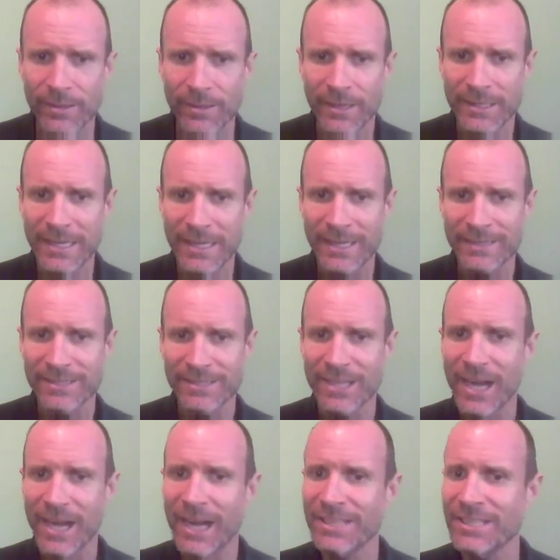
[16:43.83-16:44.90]
Again,
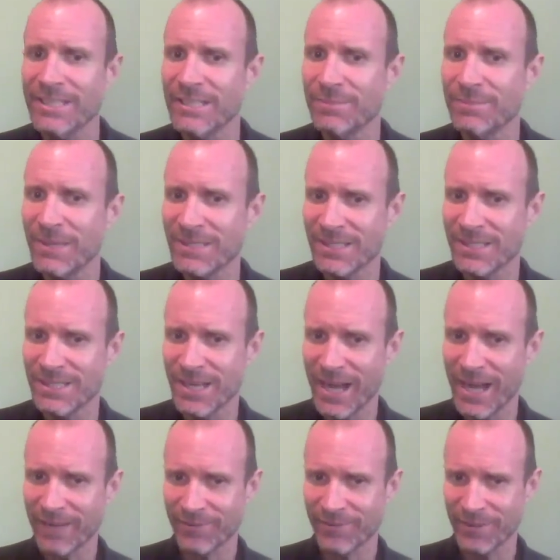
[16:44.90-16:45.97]
Sahaja Express is
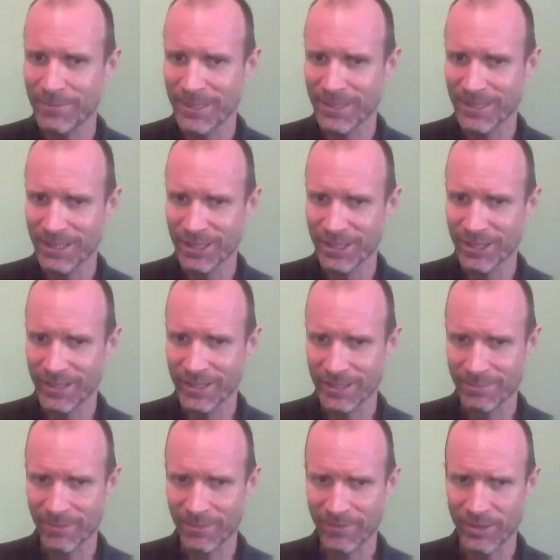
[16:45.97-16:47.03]
not for the merely curious,
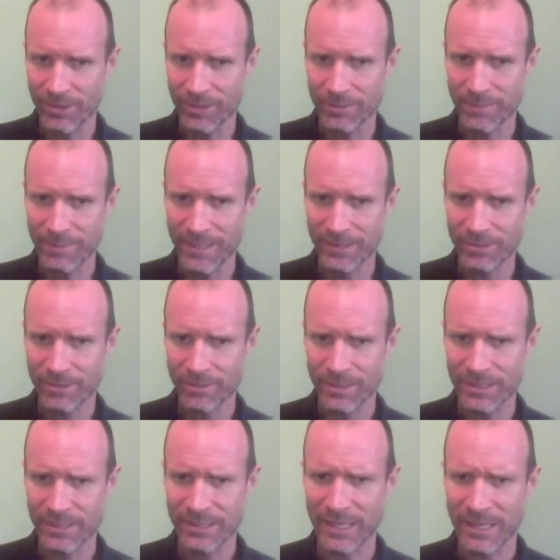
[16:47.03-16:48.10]
but for those beings who are
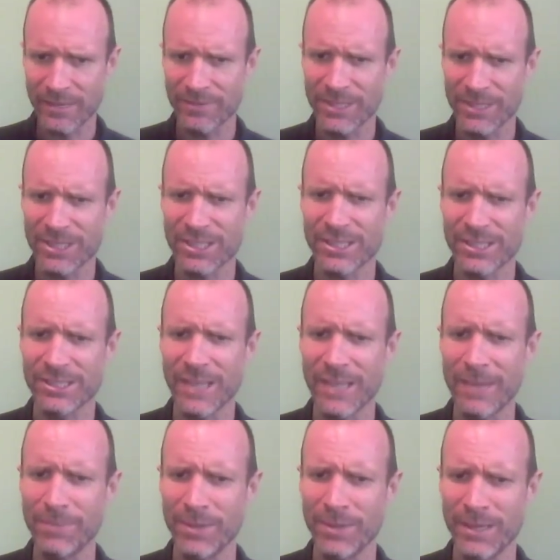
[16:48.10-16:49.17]
in a state of
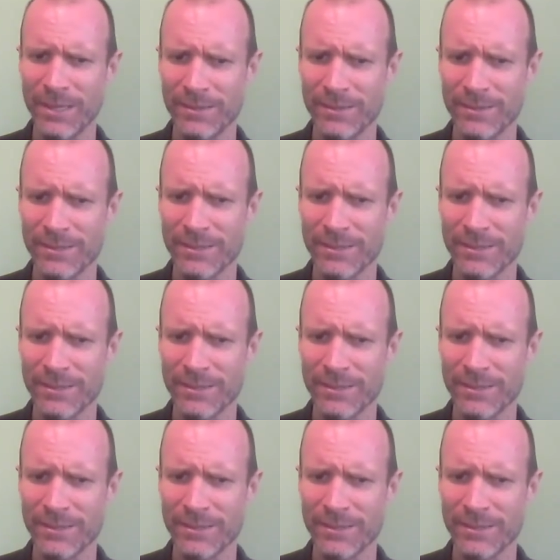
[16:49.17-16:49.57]
discipleship